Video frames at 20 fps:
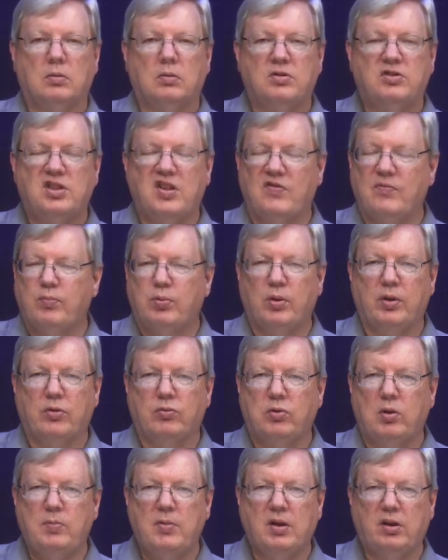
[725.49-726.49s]

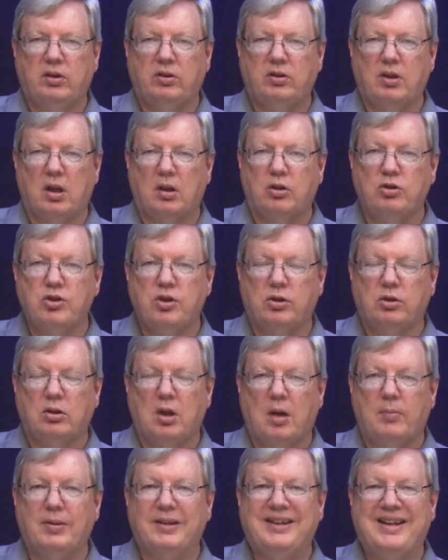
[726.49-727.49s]
$7.3 million general
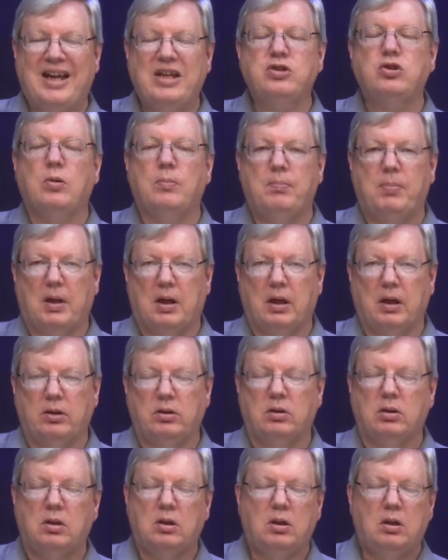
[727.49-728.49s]
obligation bond